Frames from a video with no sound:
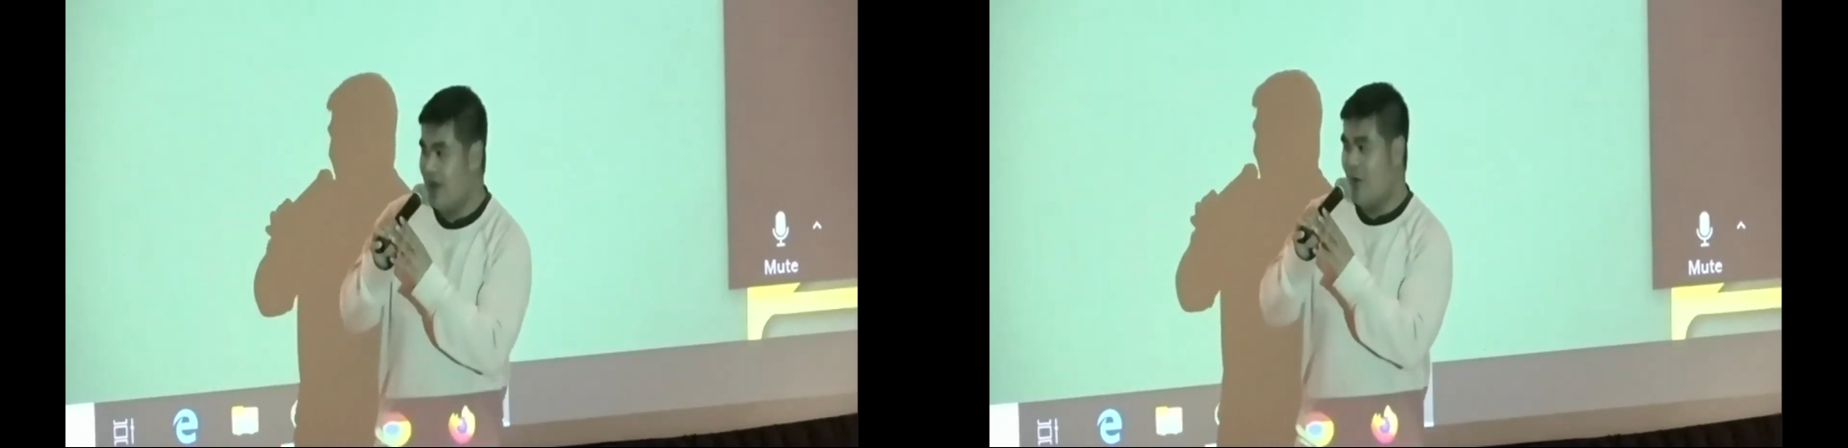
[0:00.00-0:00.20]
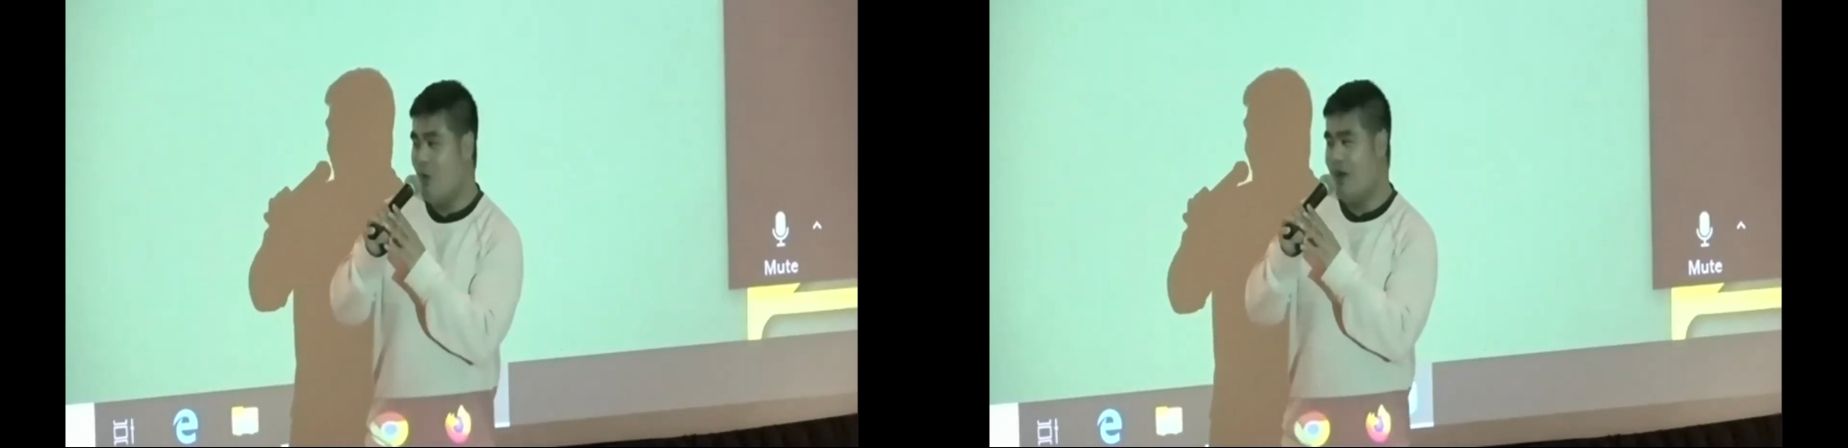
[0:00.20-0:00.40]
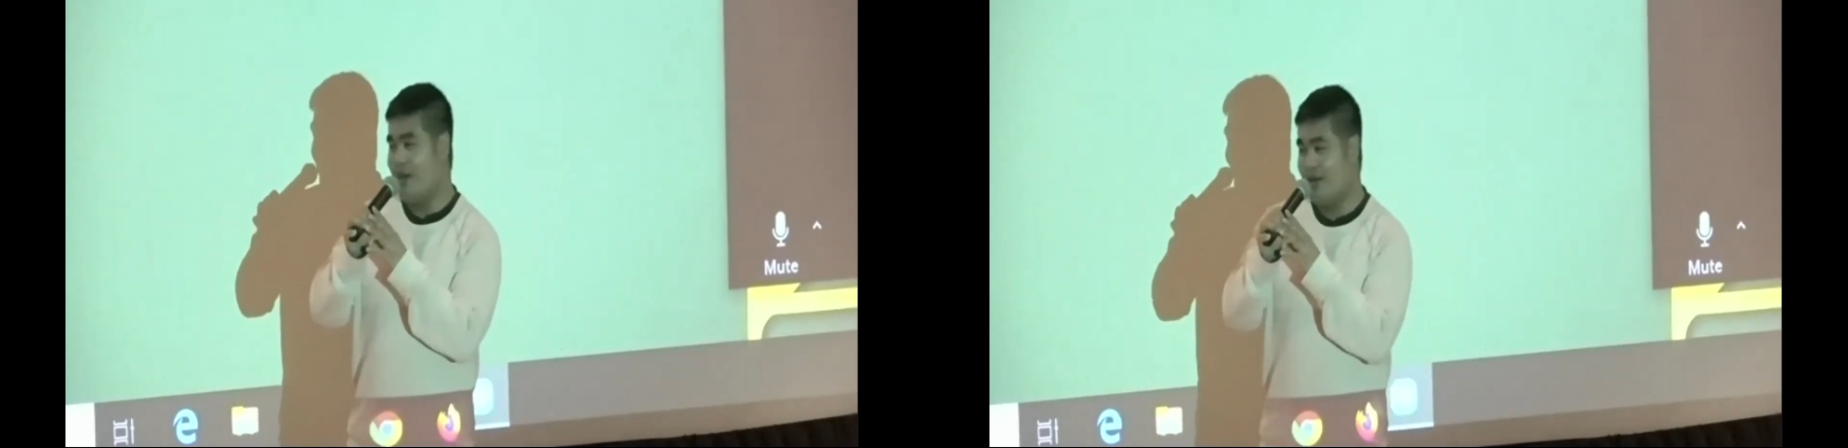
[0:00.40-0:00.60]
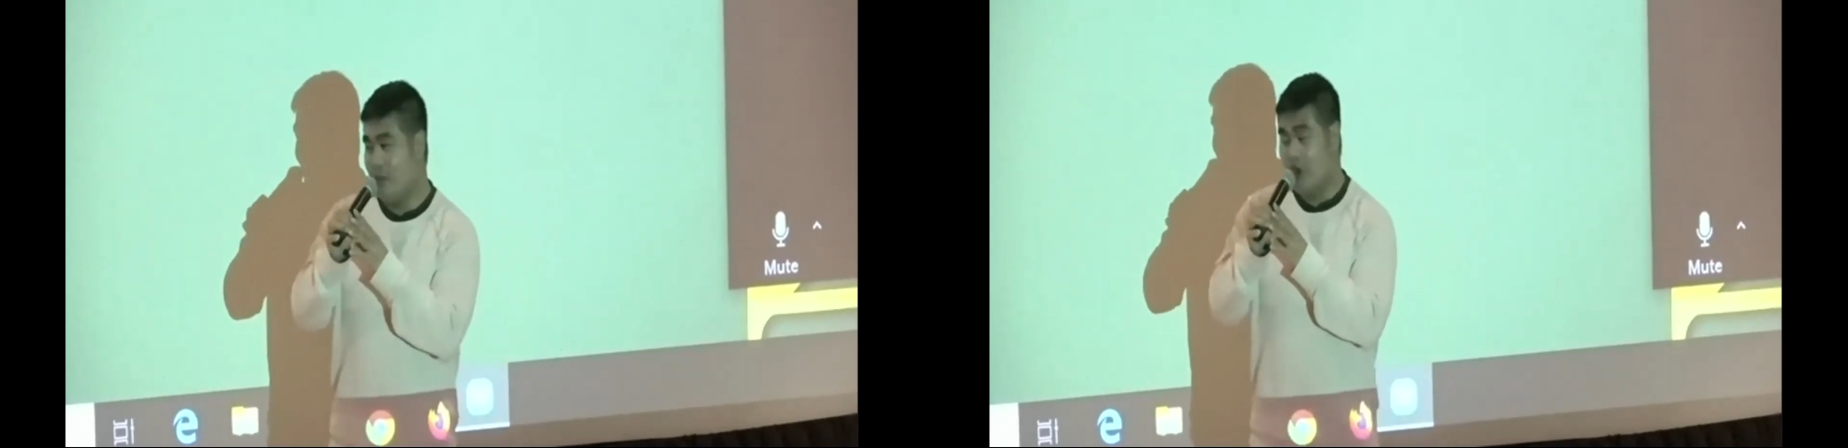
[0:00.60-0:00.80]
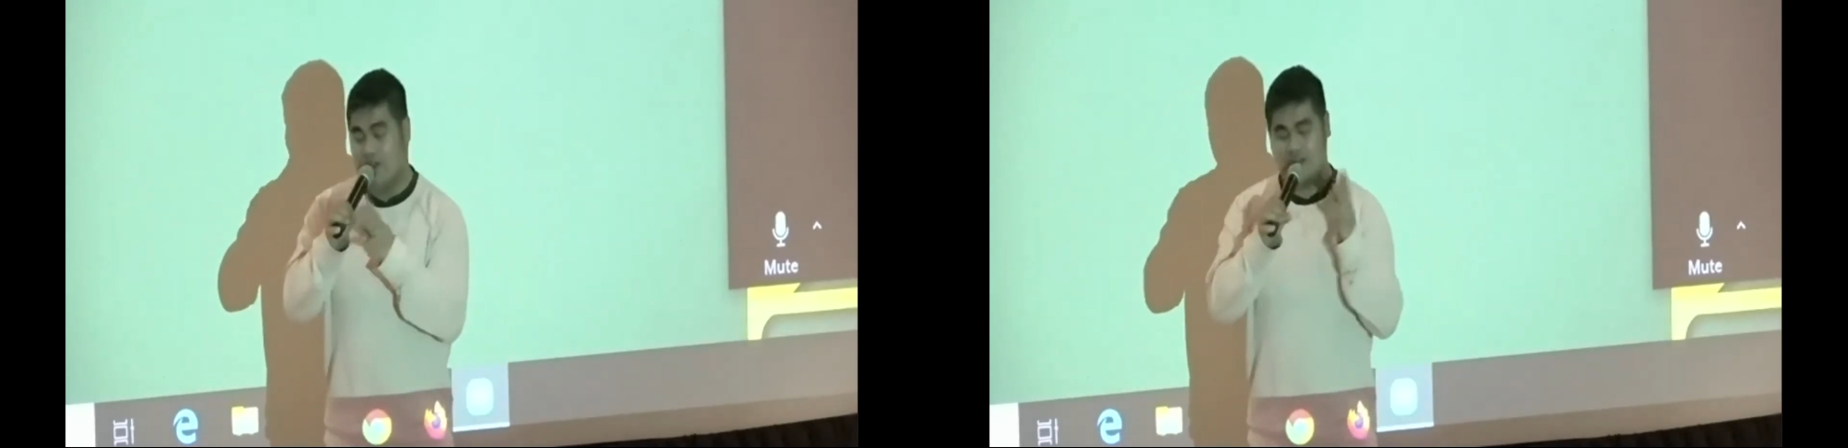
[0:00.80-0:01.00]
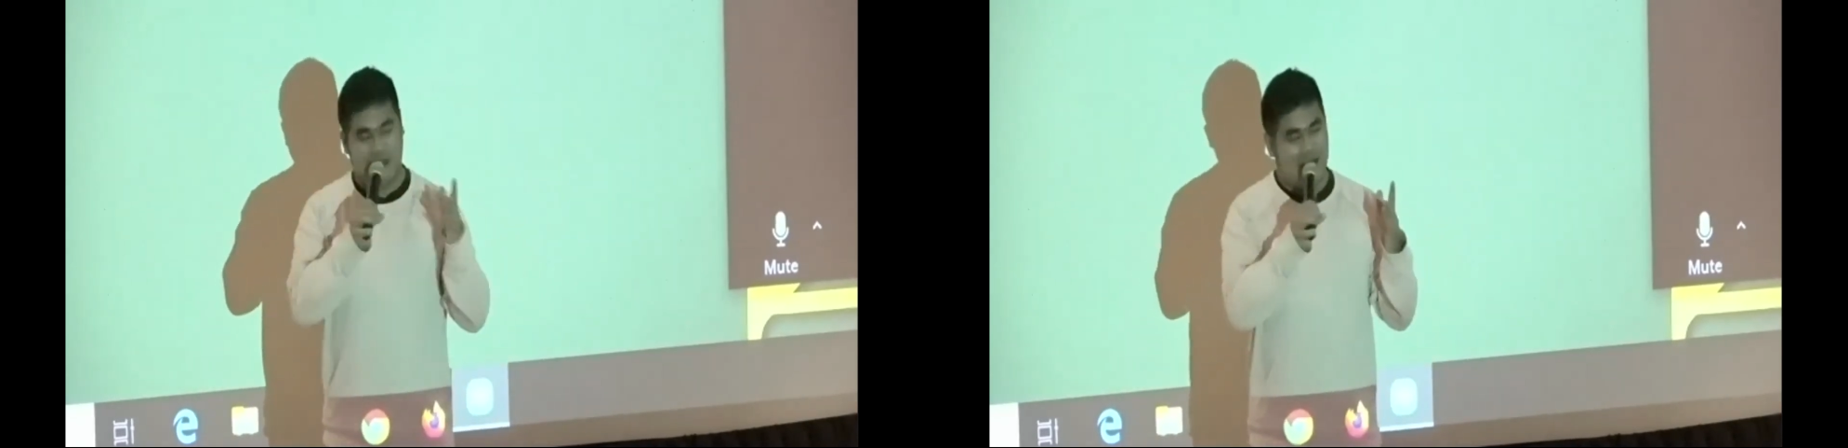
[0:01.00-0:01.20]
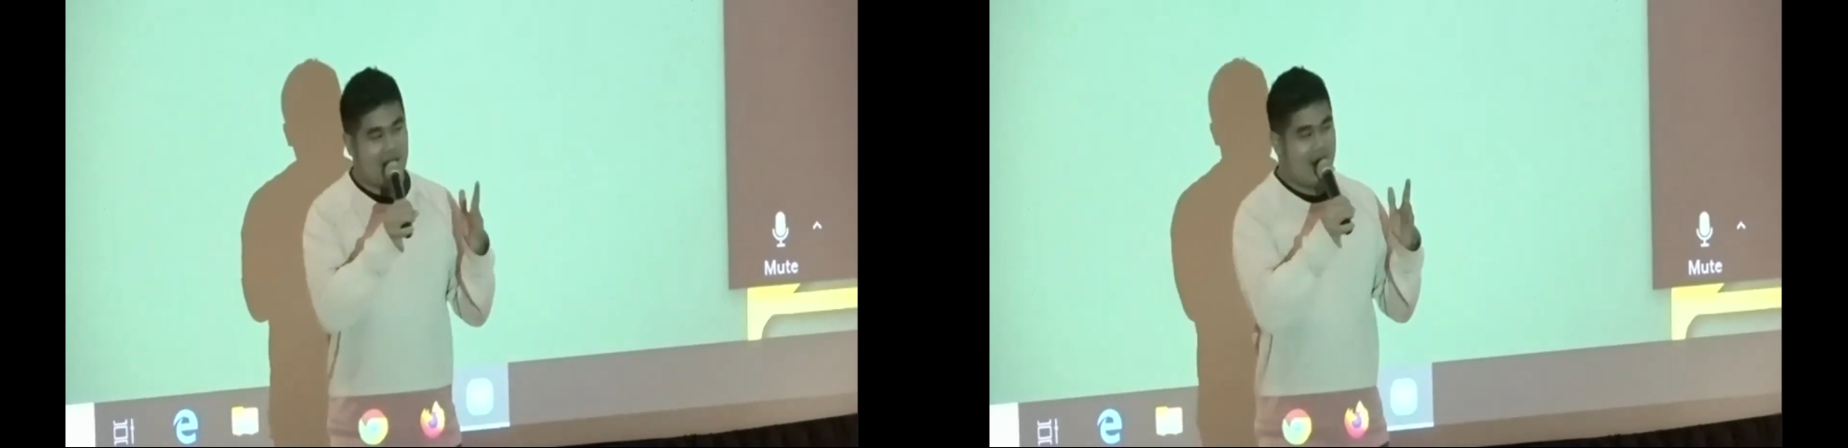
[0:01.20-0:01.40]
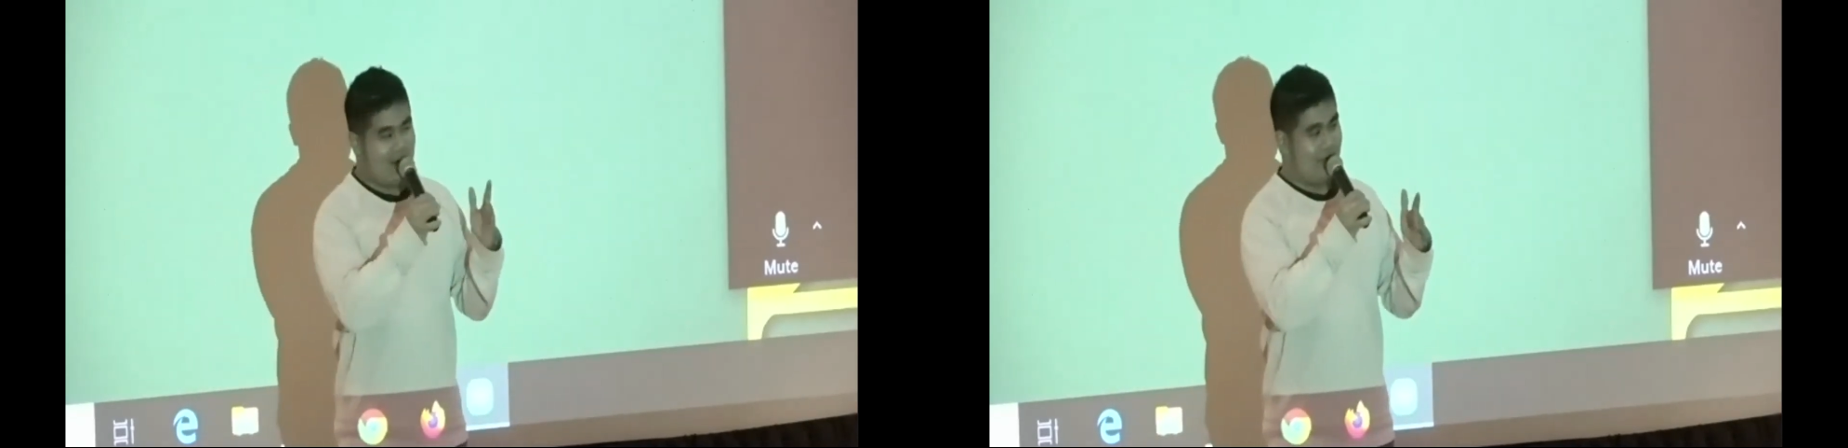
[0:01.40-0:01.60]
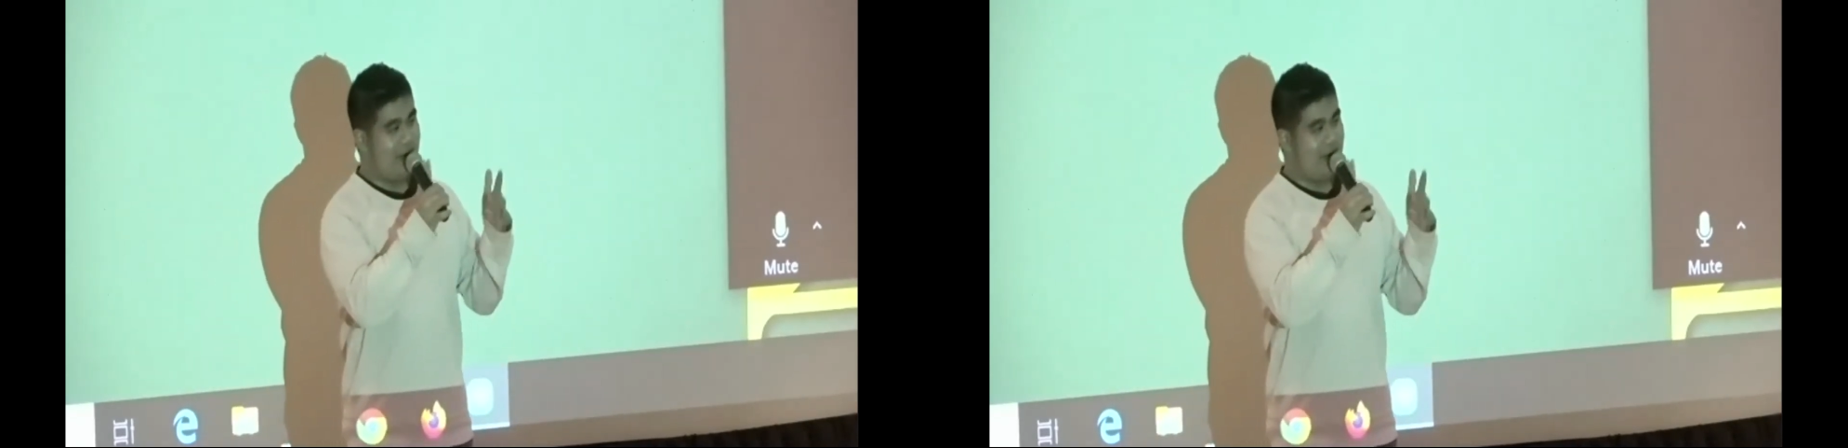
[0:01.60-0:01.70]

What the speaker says: And when I saw that as